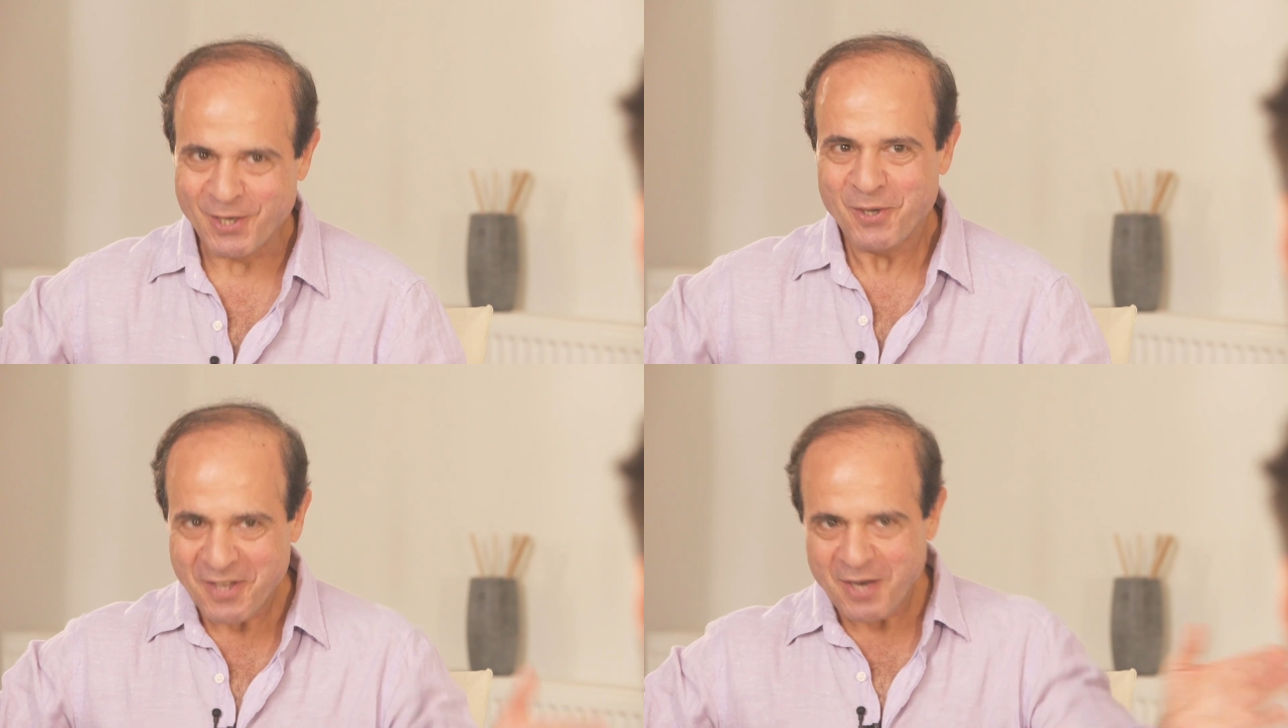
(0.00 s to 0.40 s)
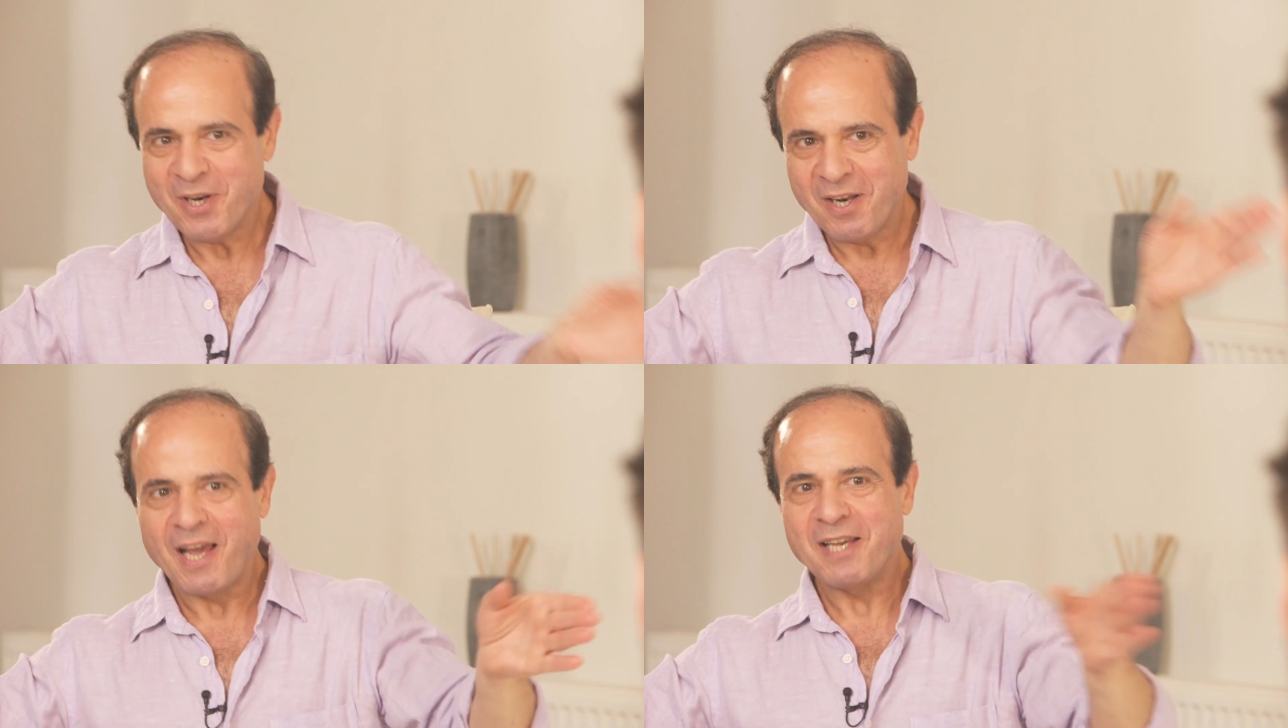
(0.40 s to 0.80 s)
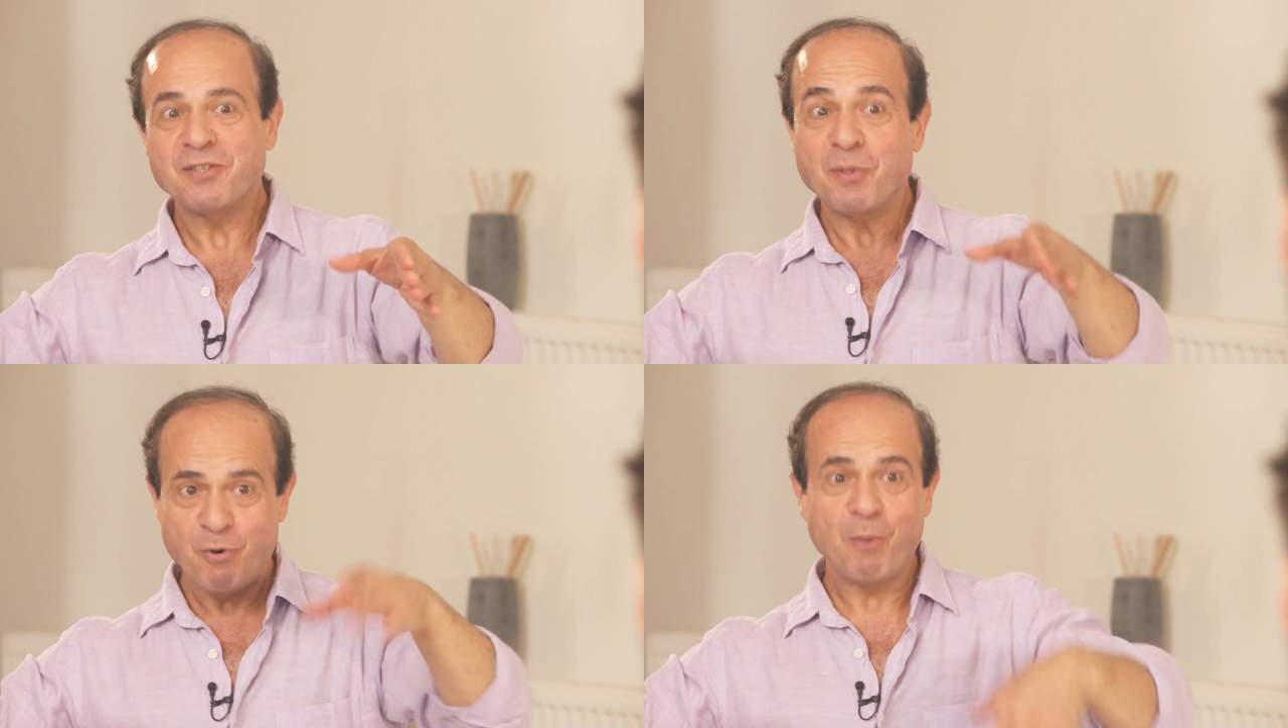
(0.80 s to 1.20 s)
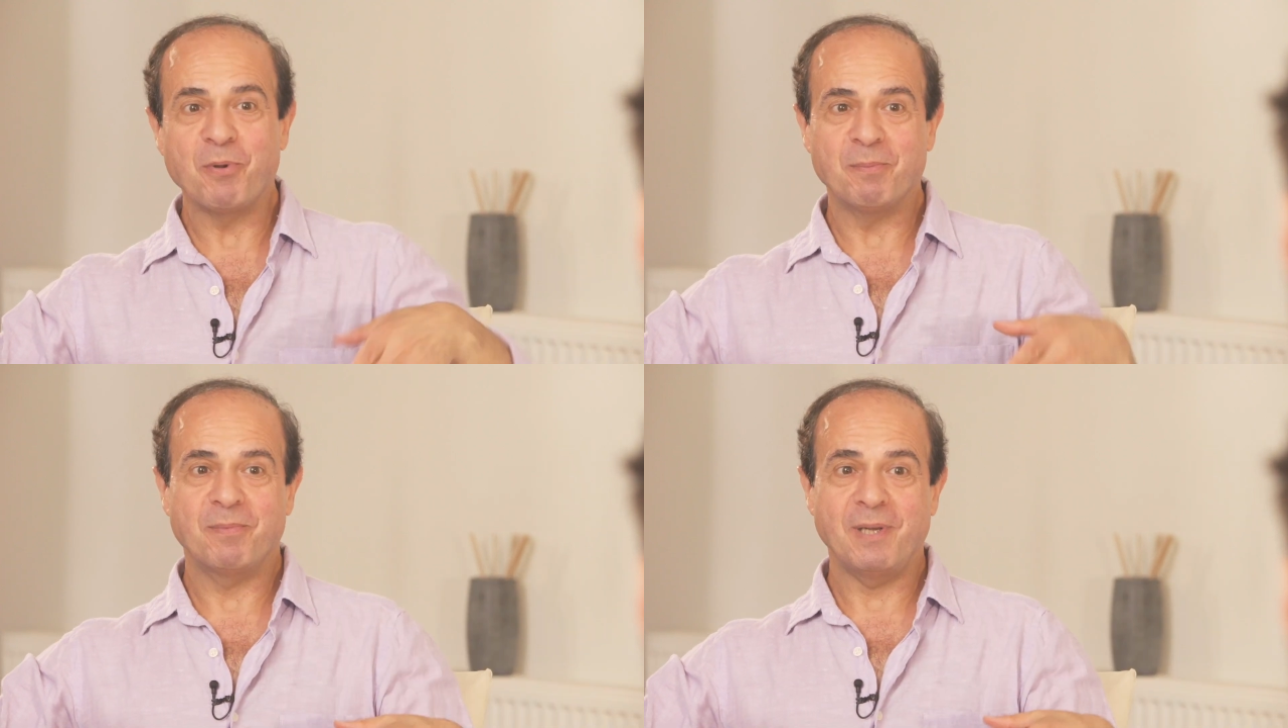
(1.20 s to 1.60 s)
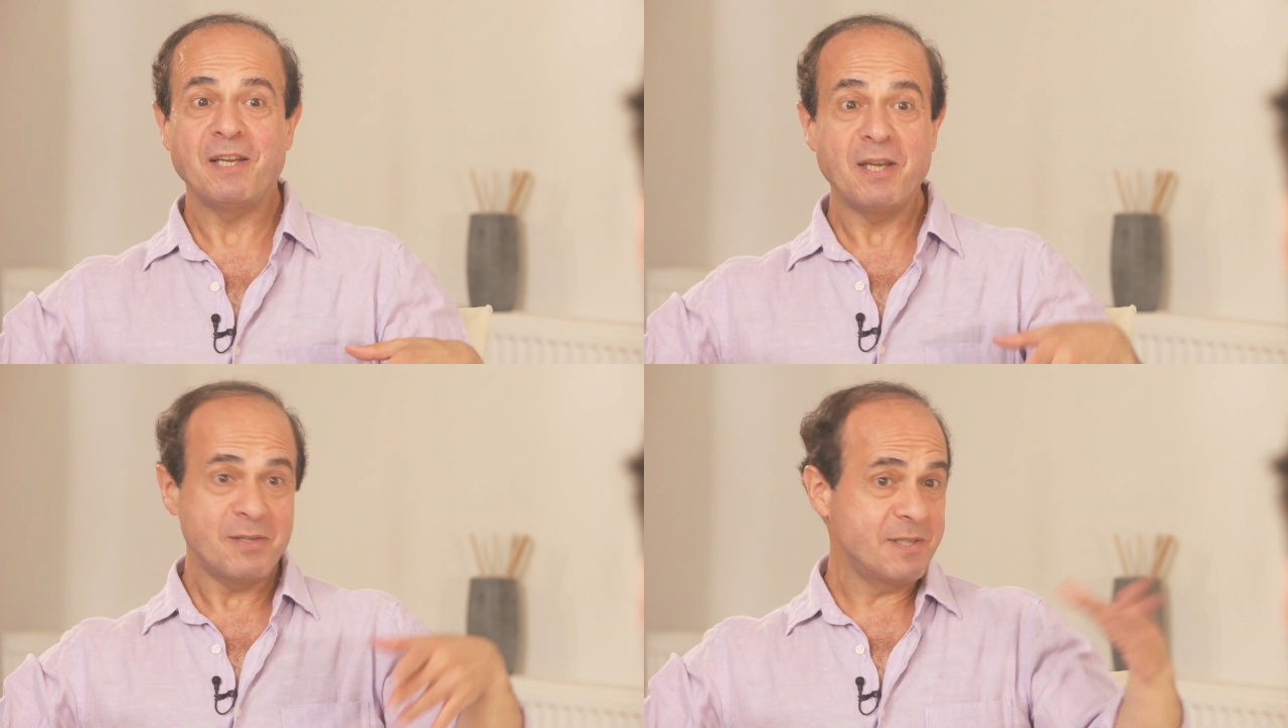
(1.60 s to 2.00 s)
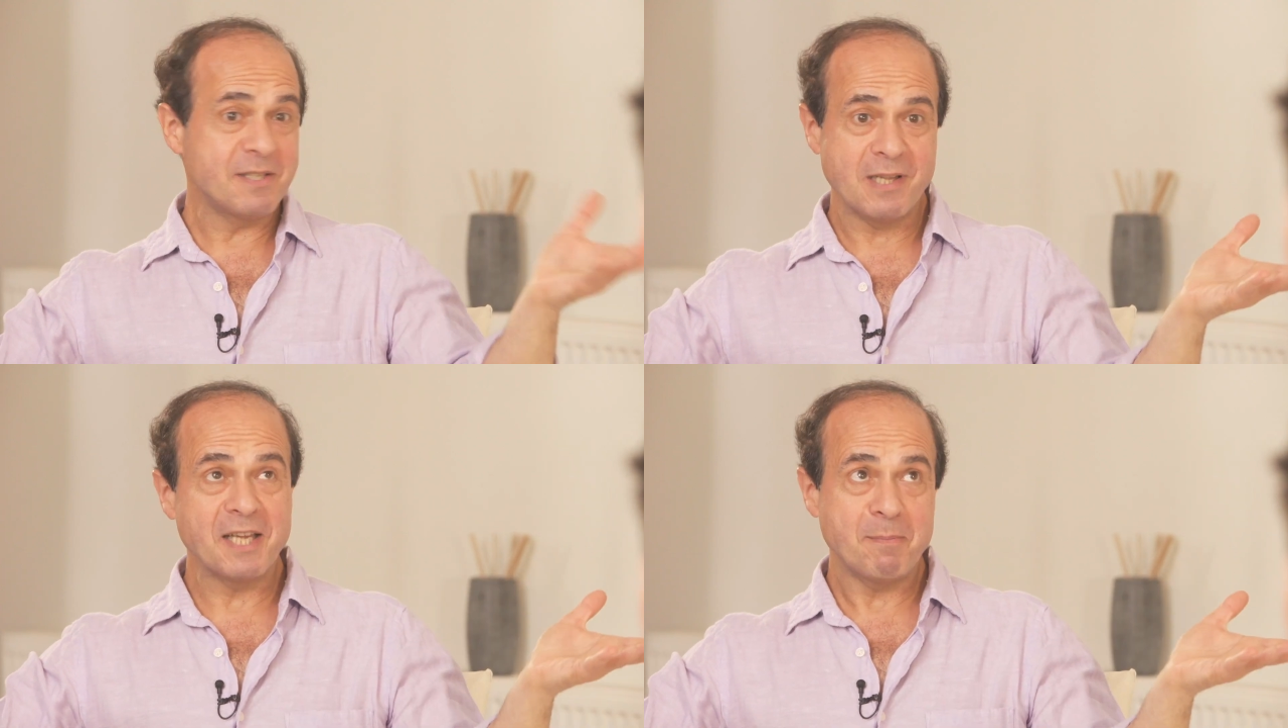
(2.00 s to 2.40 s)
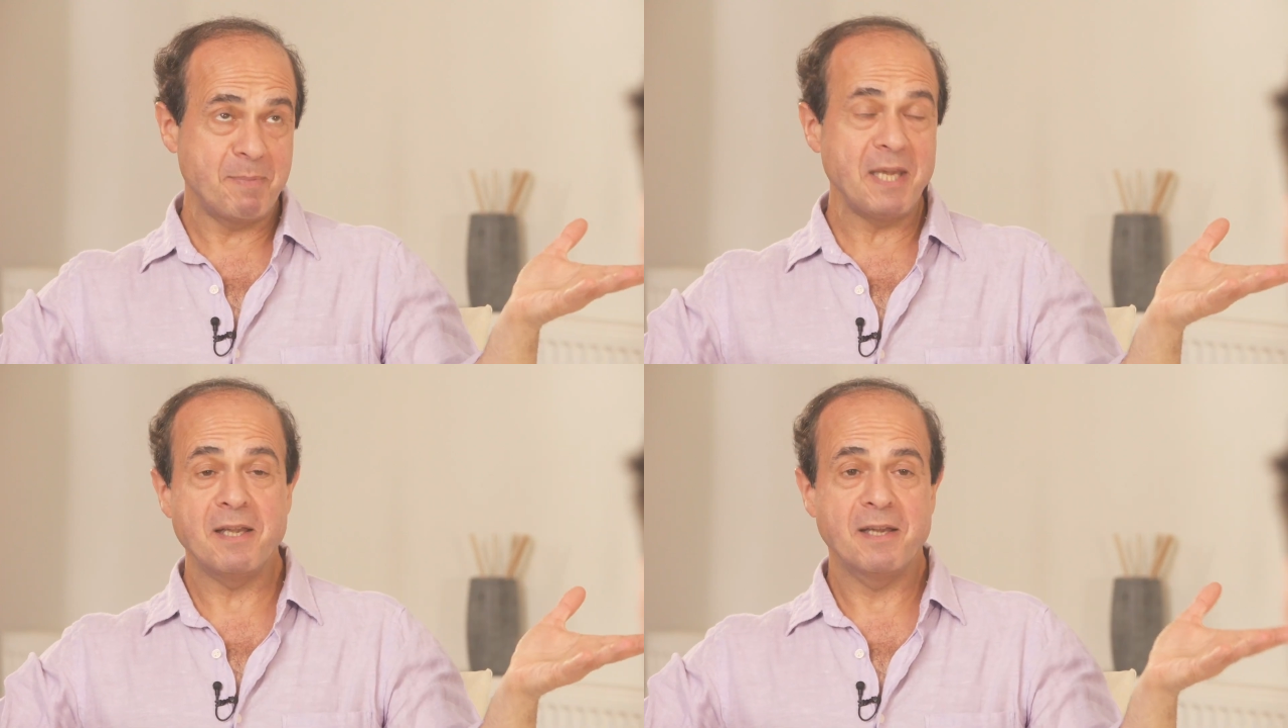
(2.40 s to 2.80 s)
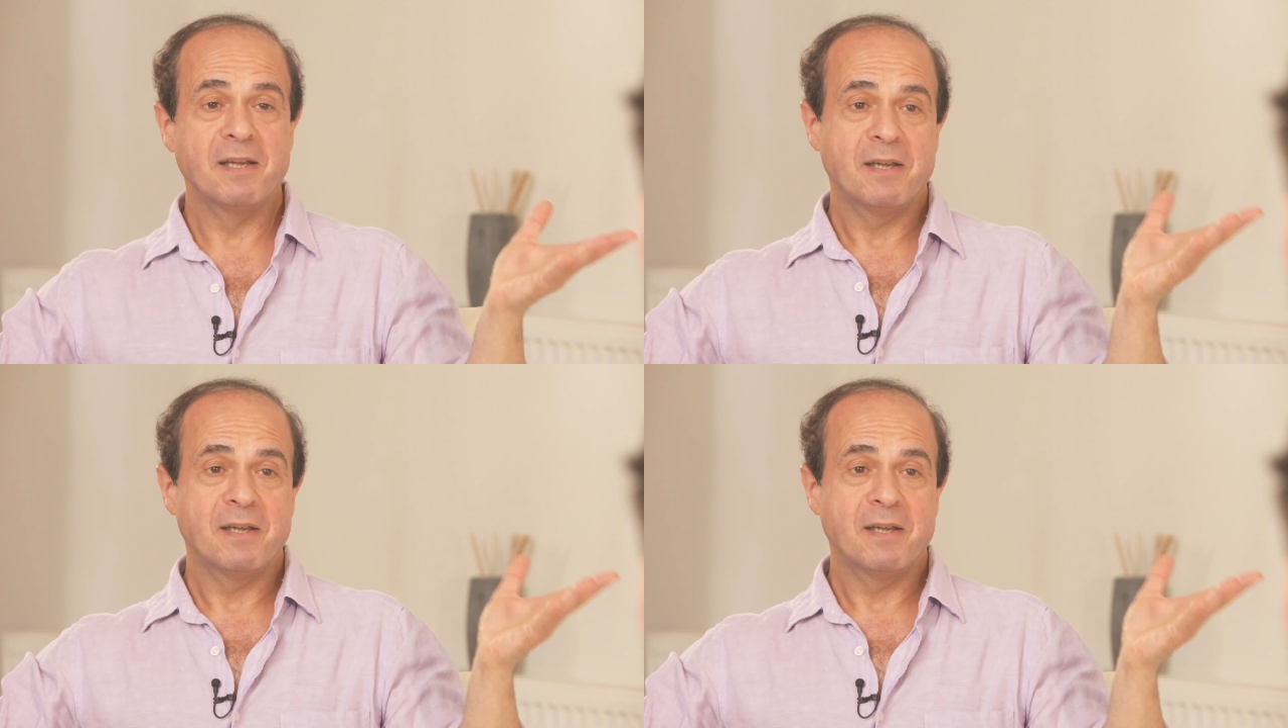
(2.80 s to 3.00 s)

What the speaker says: So therein lies the problem, and it's like a big,